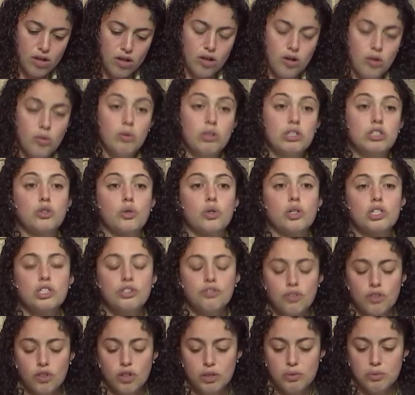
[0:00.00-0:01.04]
When George
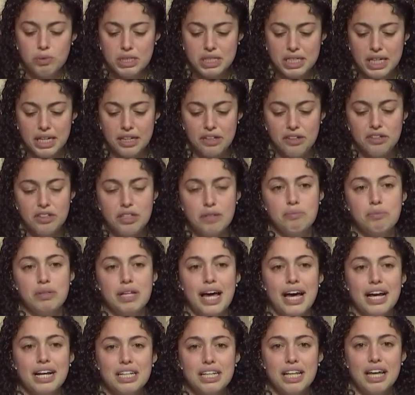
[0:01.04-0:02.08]
Floyd was killed and
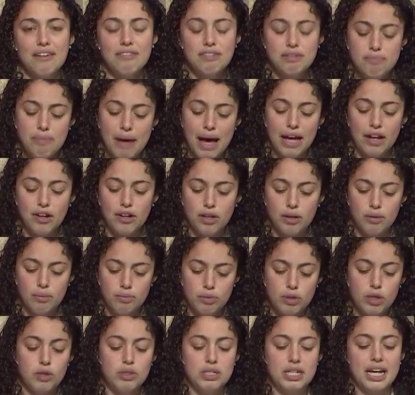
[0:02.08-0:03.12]
Black Lives Matter
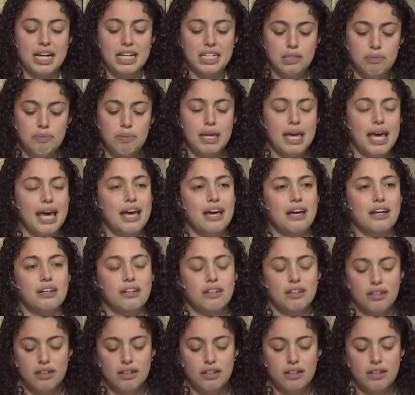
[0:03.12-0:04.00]
protests began,